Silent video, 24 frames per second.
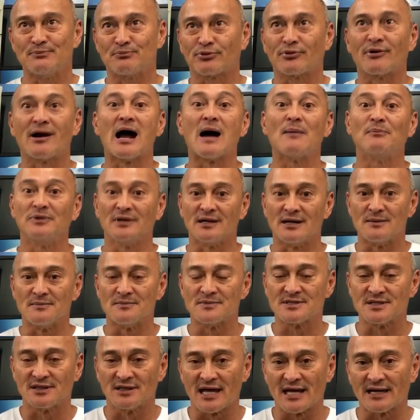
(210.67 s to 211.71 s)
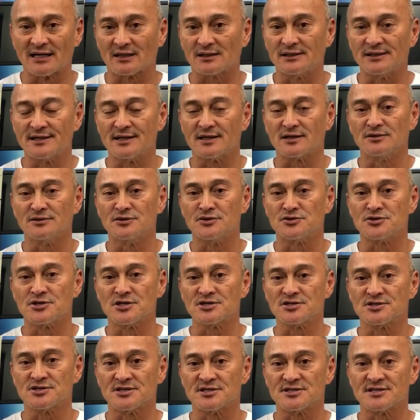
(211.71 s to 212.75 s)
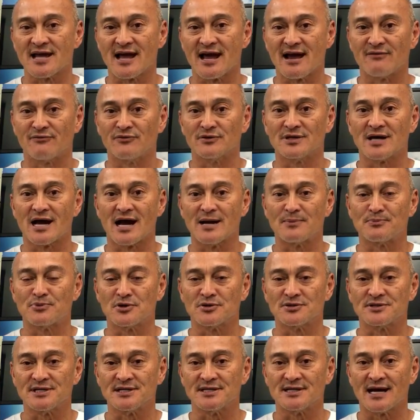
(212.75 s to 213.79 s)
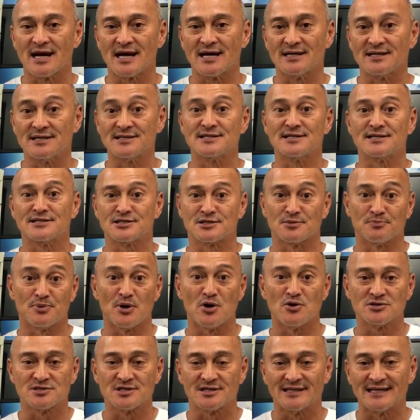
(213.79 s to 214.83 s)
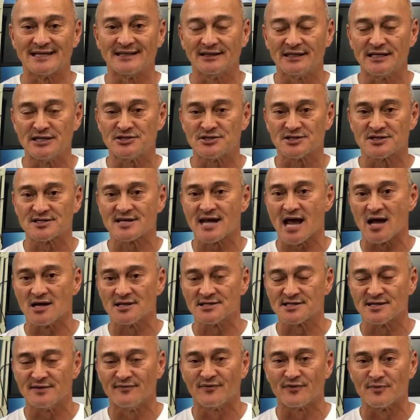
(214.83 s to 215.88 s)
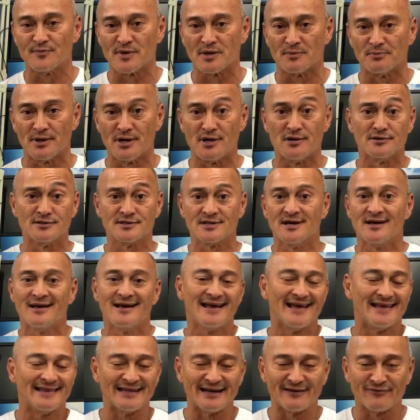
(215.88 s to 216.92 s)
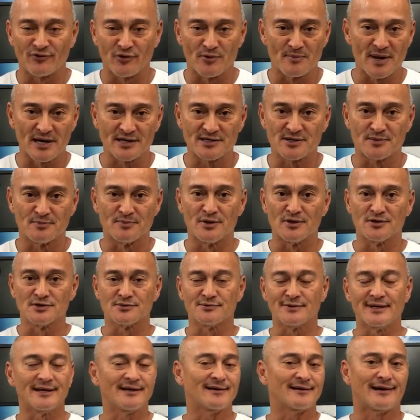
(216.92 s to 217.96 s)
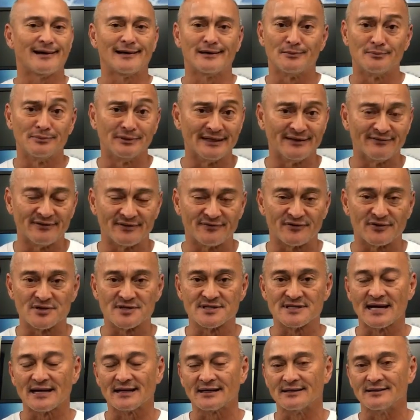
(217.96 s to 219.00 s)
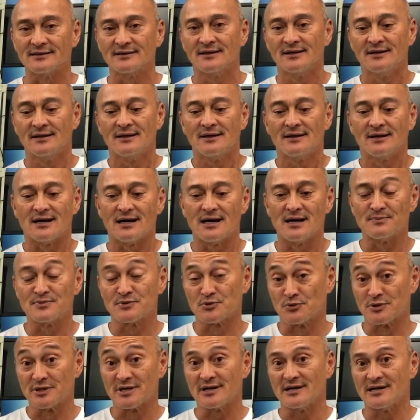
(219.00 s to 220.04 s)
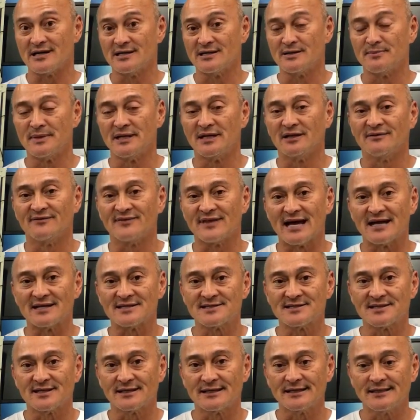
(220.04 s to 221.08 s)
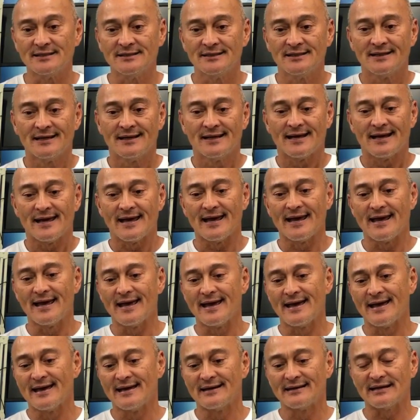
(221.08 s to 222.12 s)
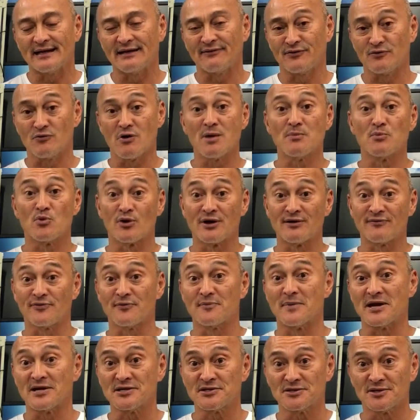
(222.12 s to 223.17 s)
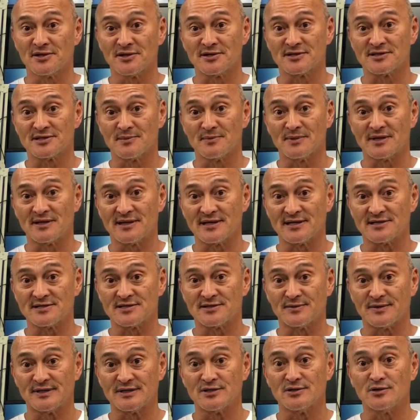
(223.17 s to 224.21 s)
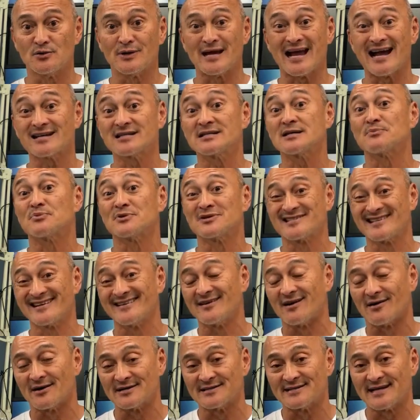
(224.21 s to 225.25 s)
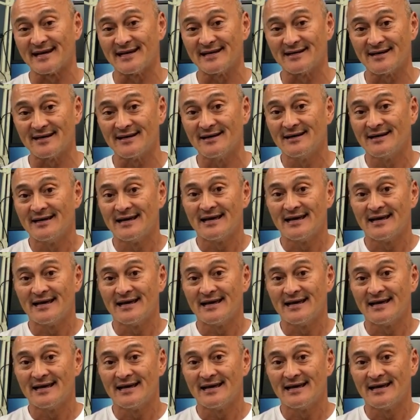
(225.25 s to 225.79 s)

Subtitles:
problems a lot of clinical nutritionists have with a high protein diet is it supposedly leaches calcium from your bones and therefore makes your bones weak. I don't believe it for a second. So we're in the middle of that study. And if you want more information on some of the things we do, we actually present our data